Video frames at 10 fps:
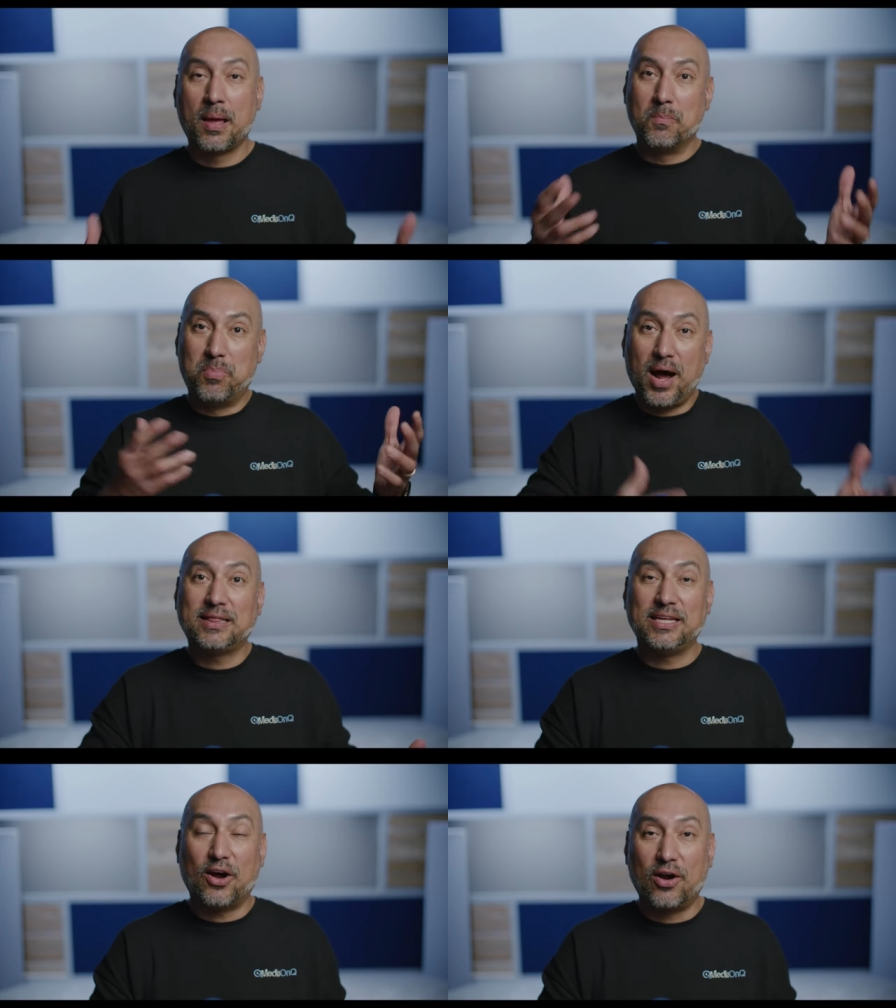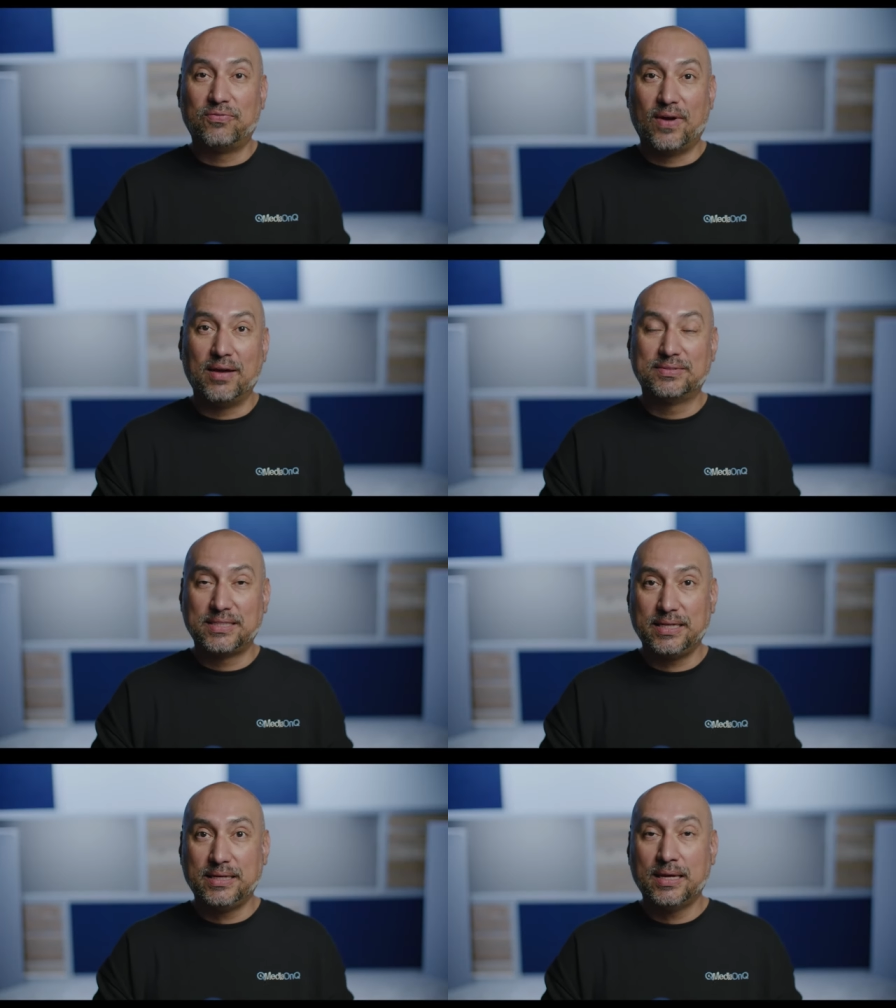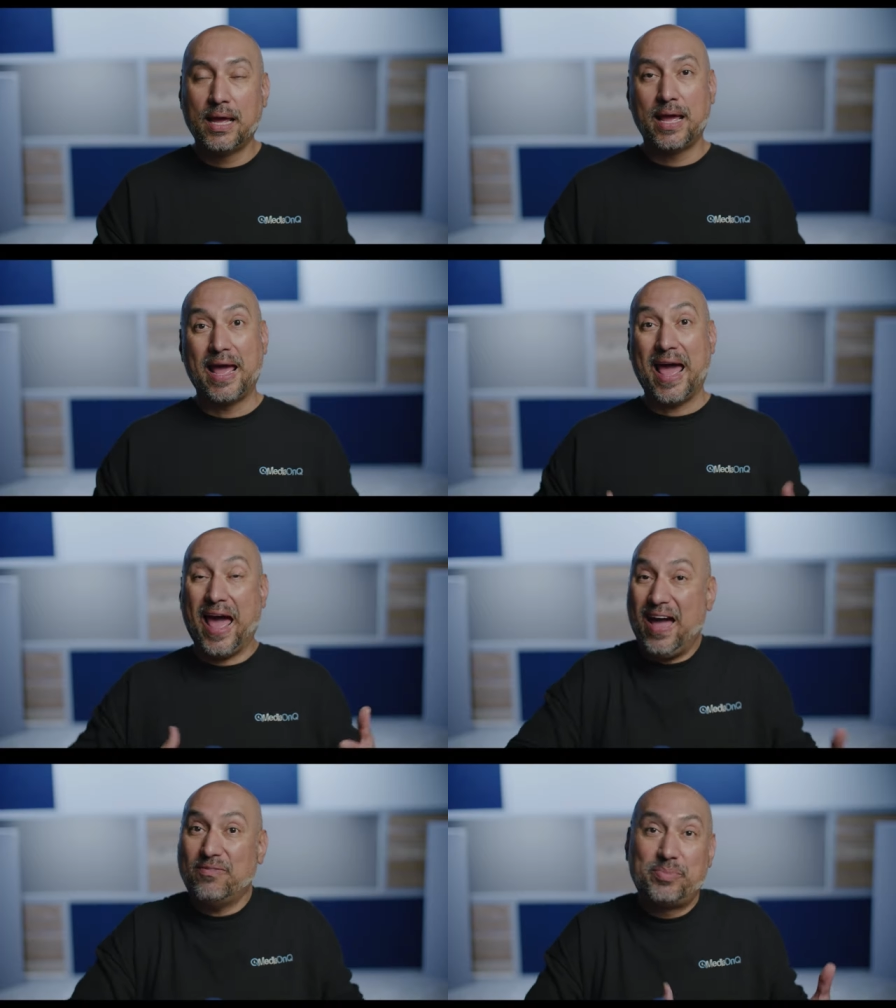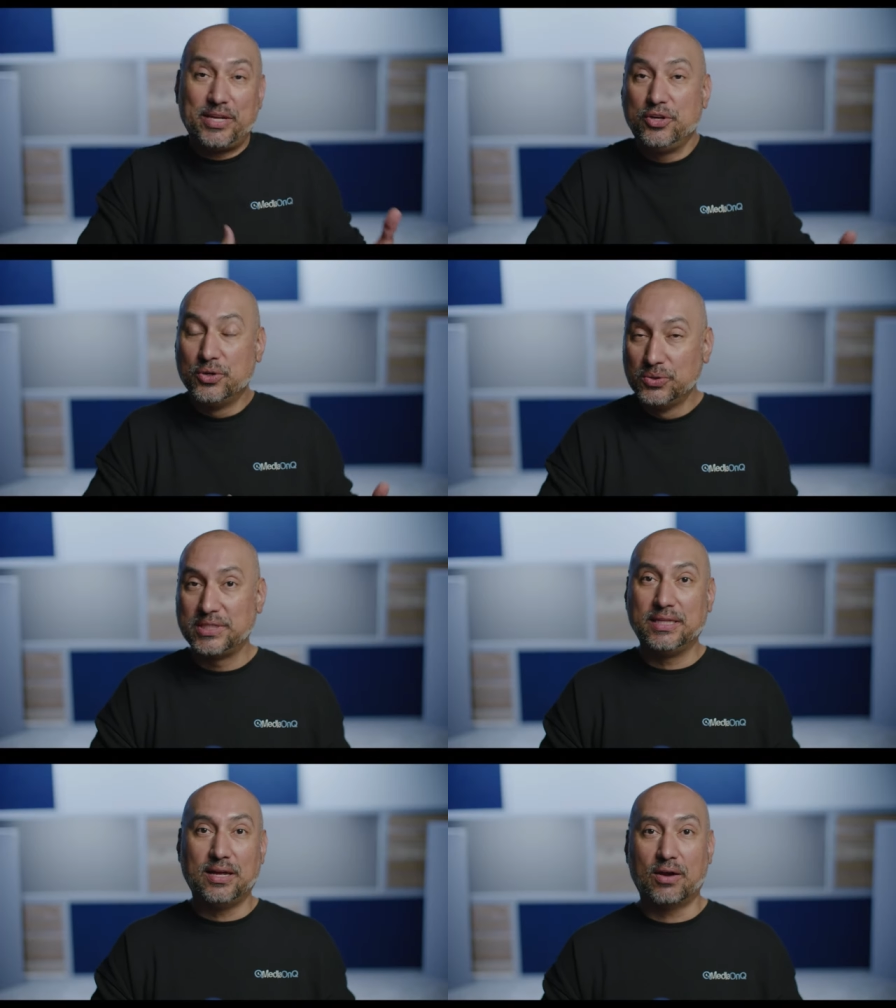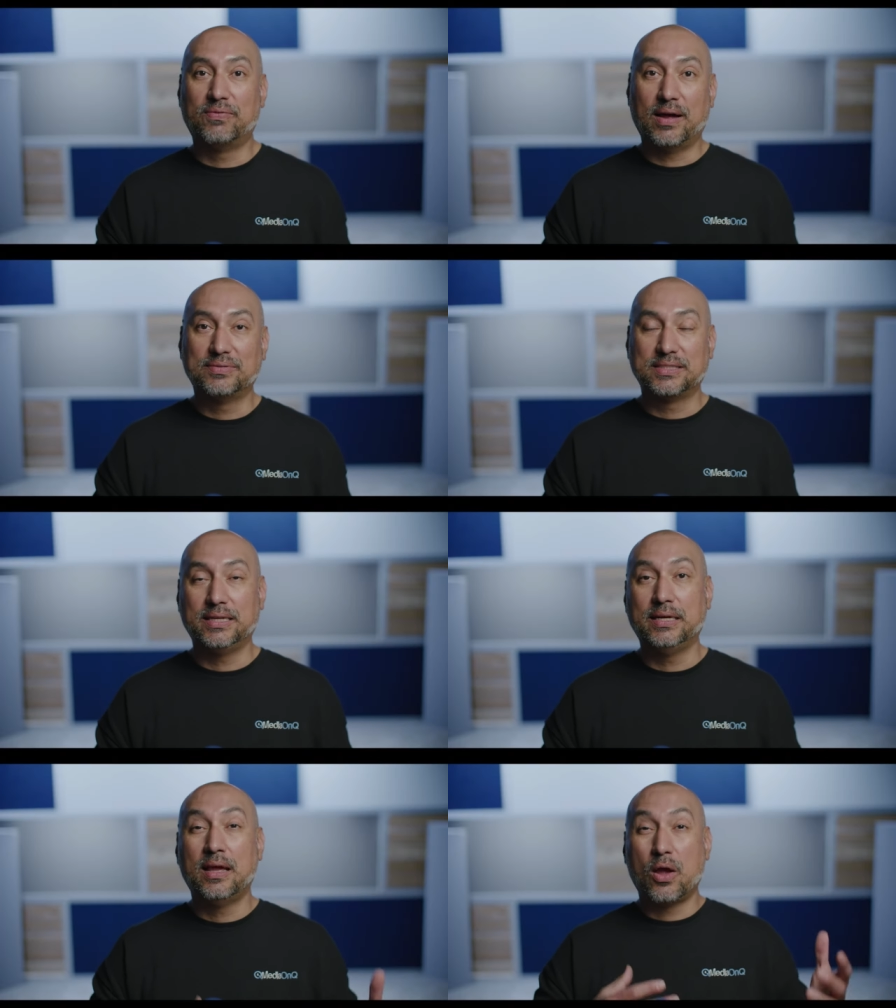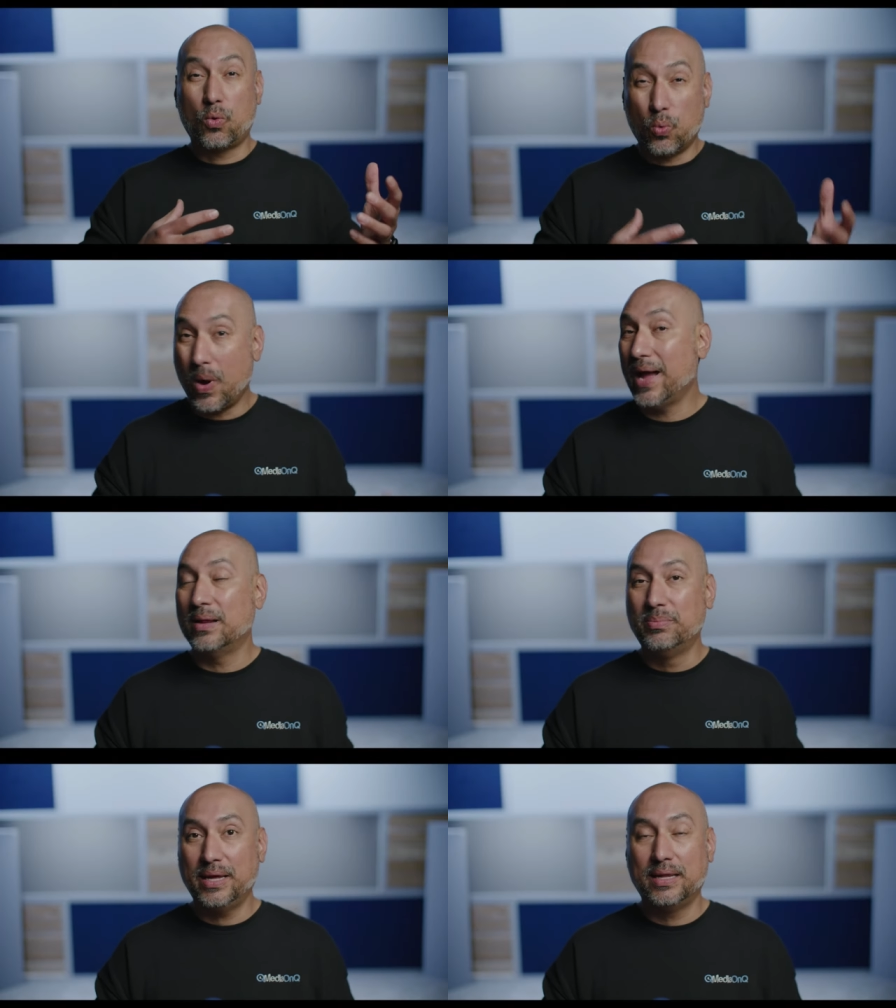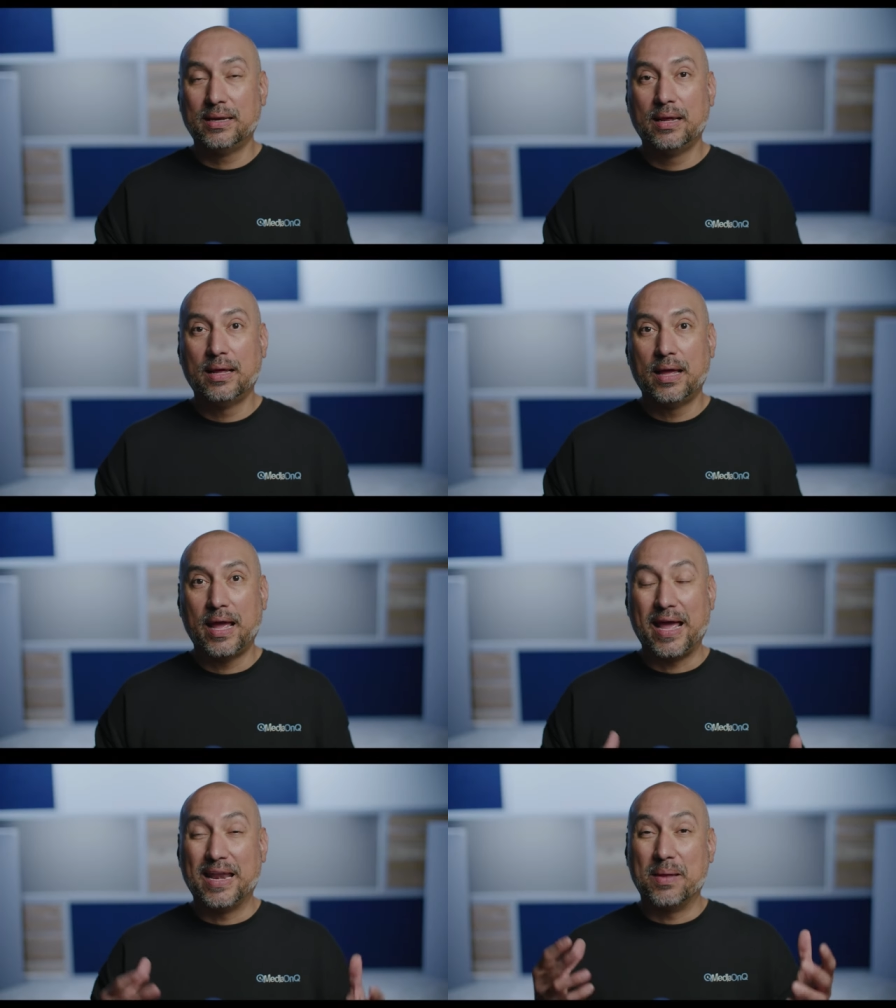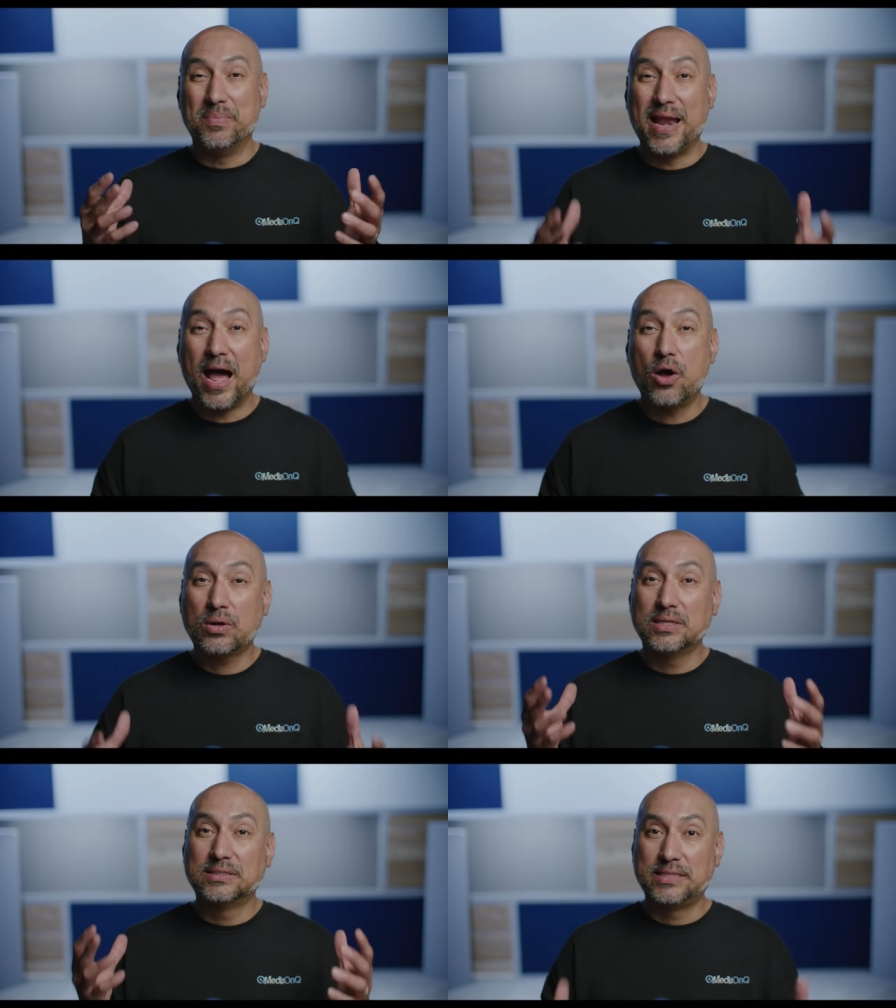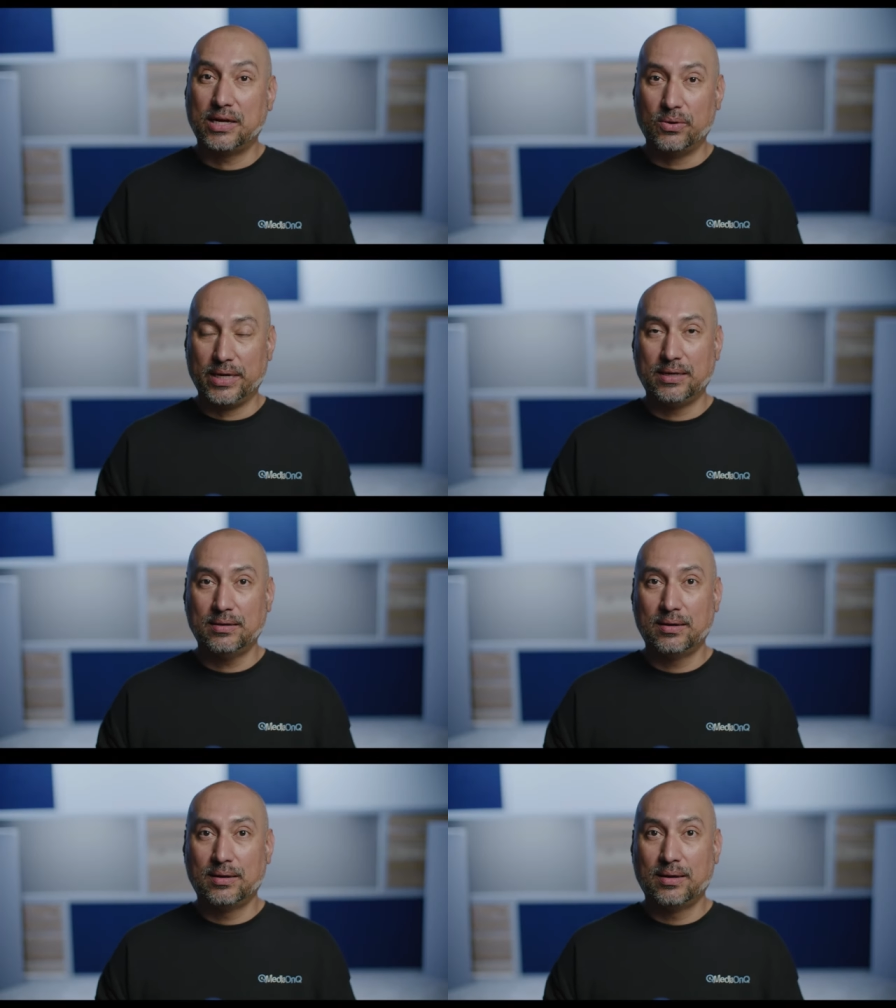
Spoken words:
bought the R5C, have been using the R5C quite a bit, and am now considering